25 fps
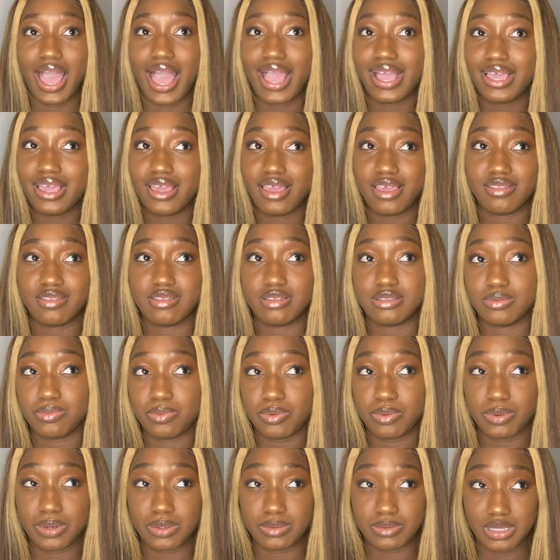I could get
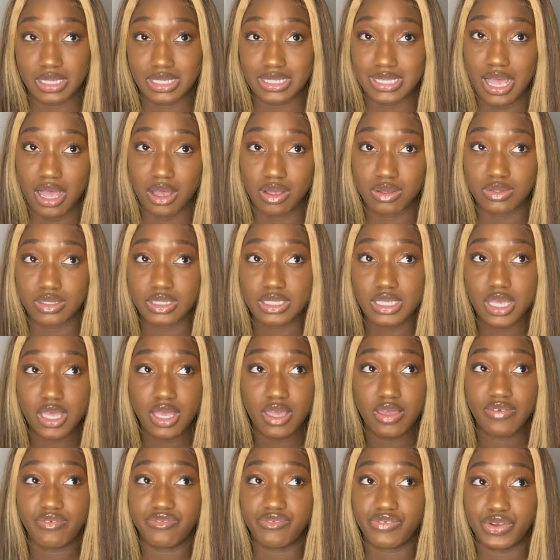this house
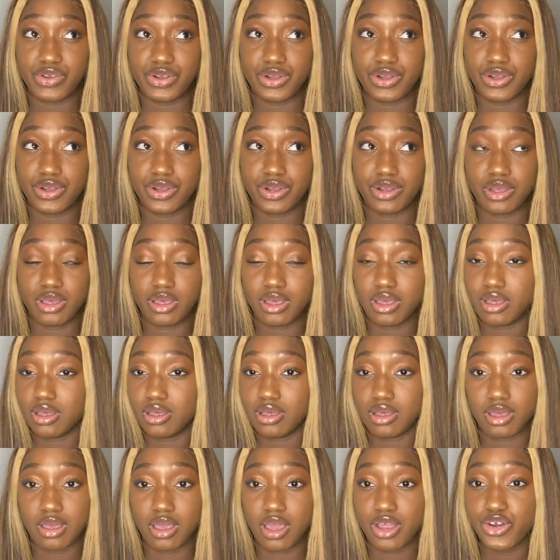for
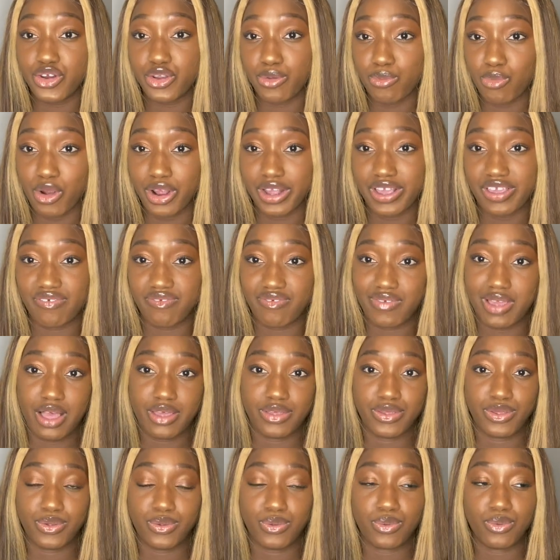under market
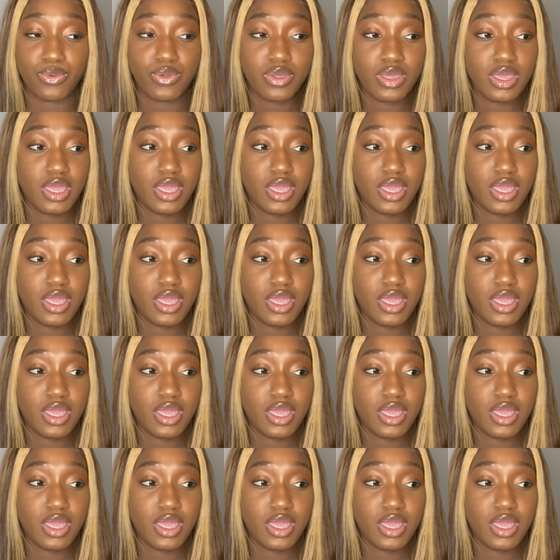value,